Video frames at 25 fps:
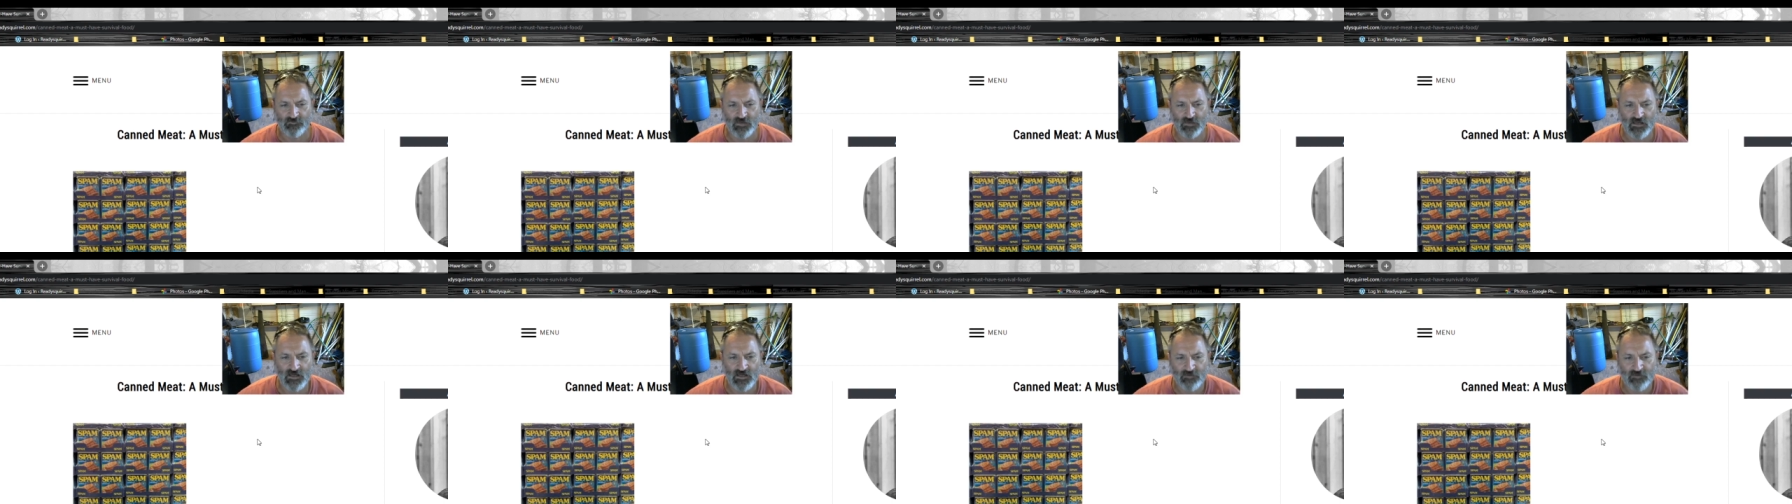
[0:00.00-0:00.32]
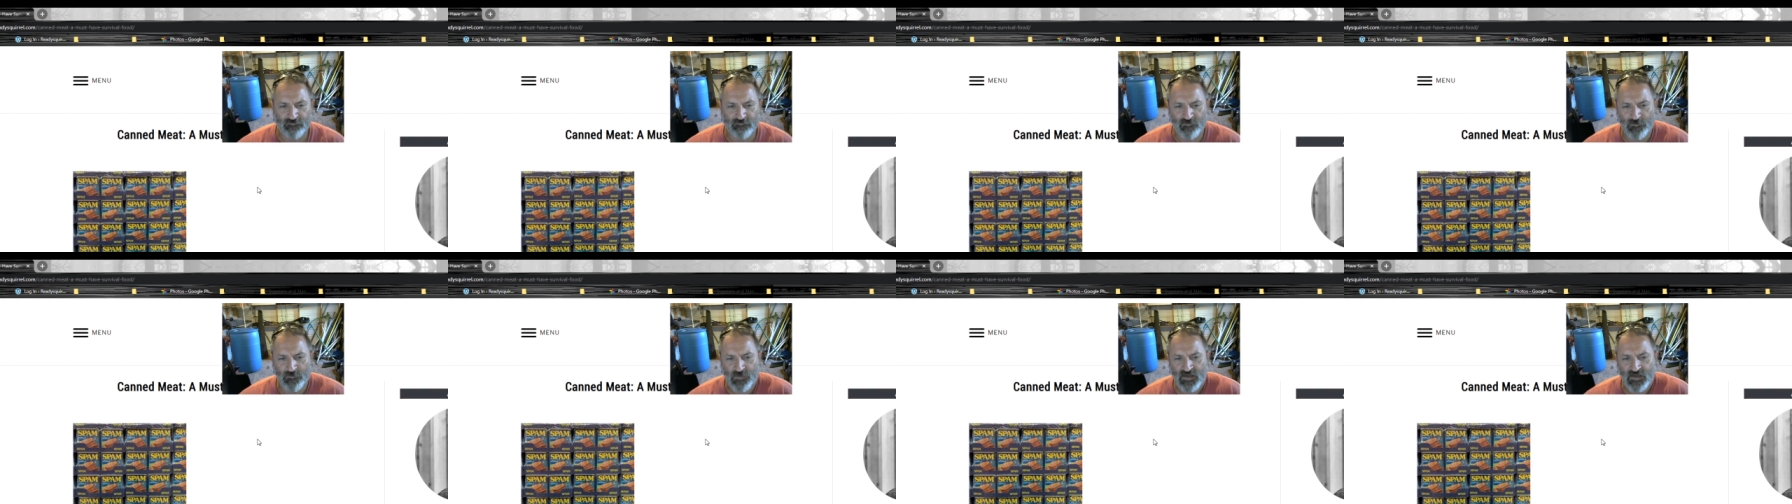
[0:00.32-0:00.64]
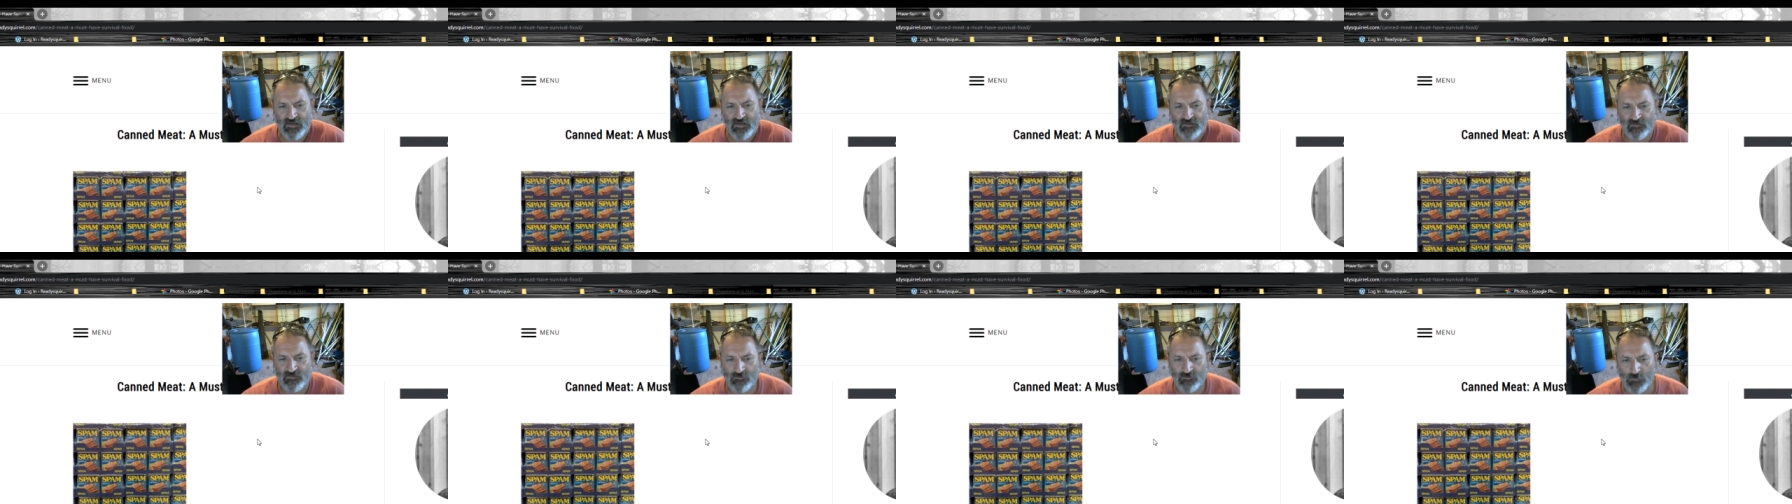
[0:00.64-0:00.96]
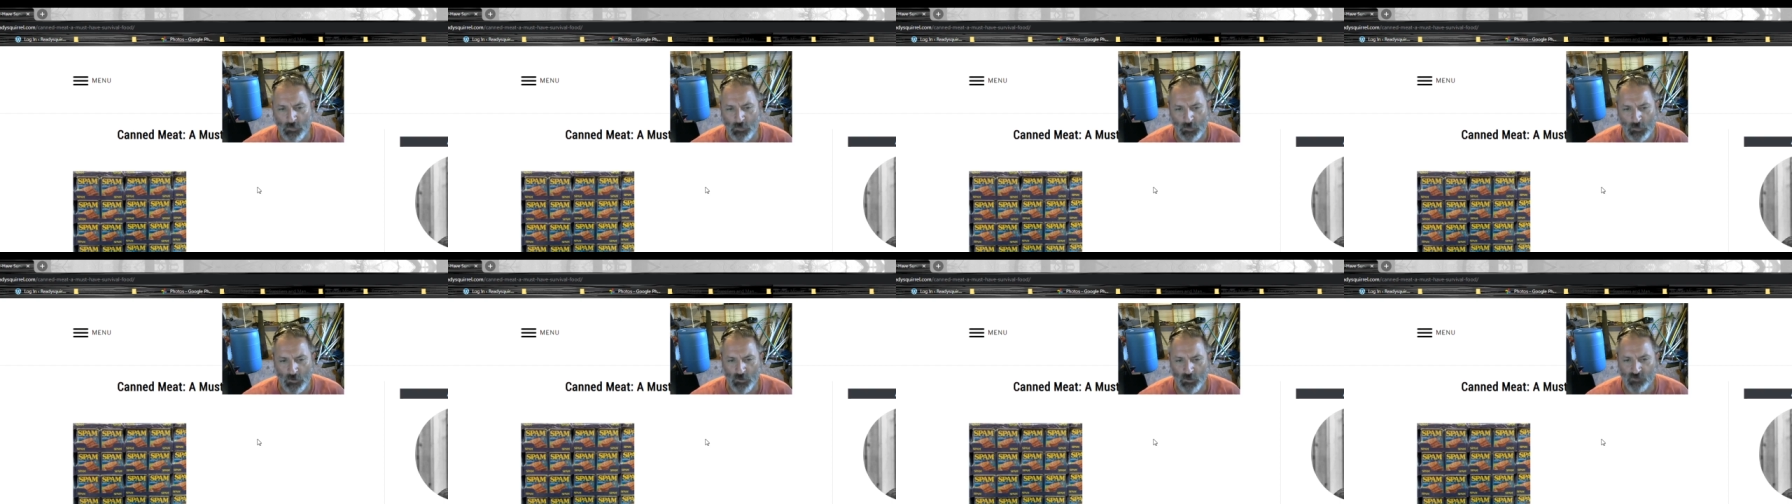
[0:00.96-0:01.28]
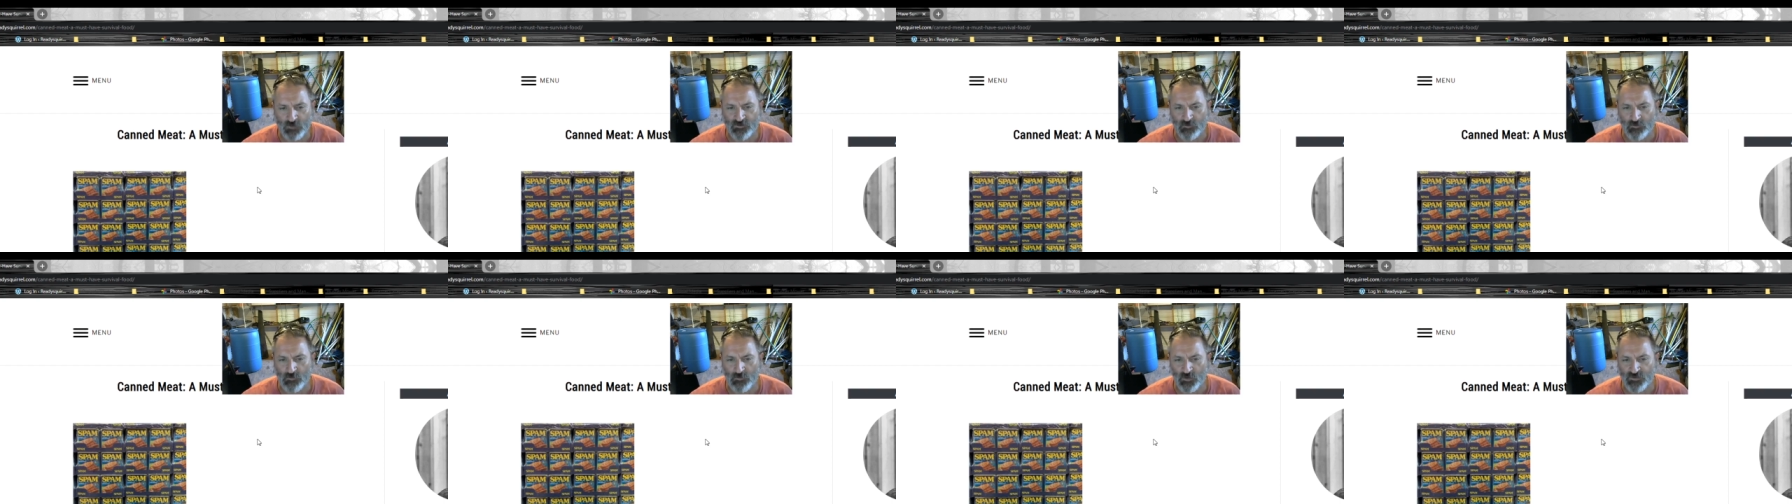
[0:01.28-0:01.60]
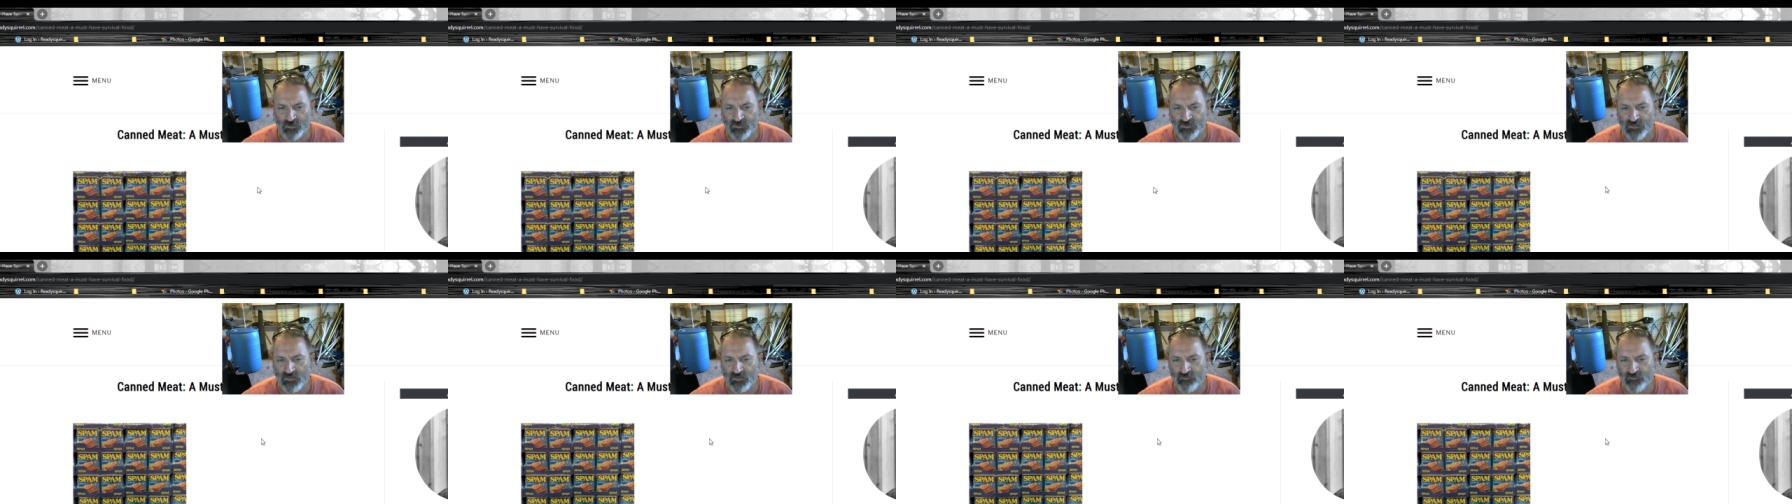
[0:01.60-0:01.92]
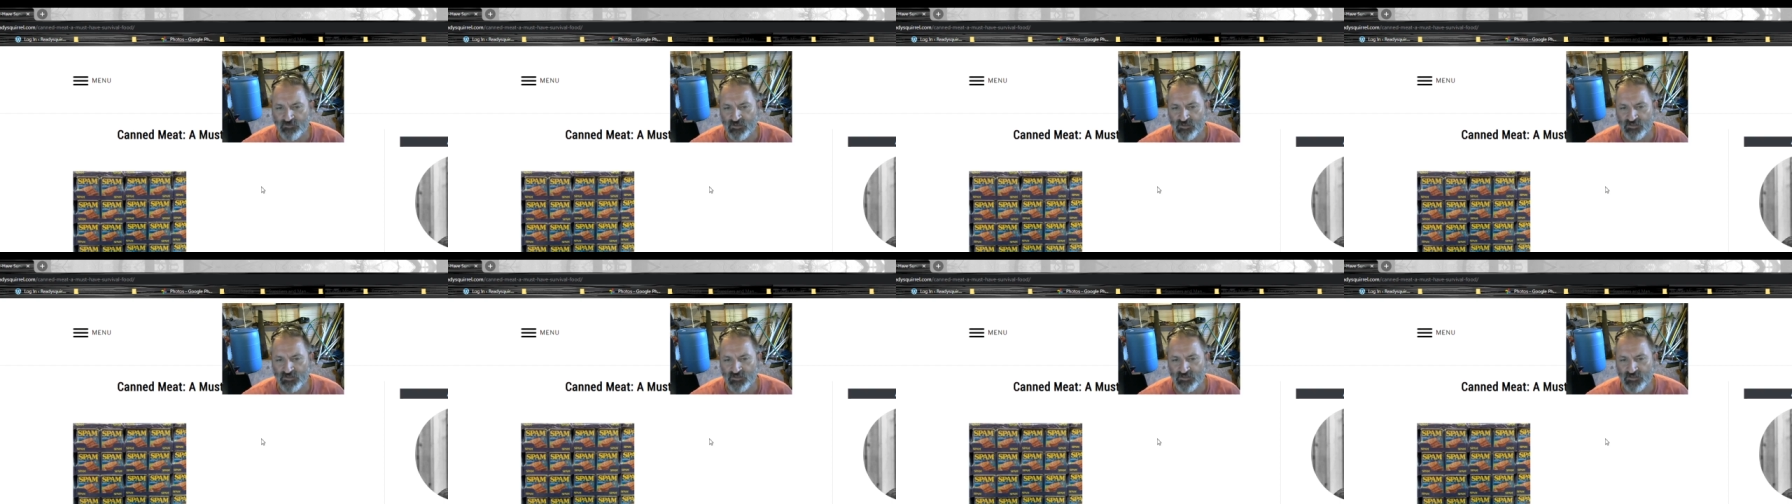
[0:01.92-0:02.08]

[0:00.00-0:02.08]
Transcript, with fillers: uh, for meat, you're at the mercy of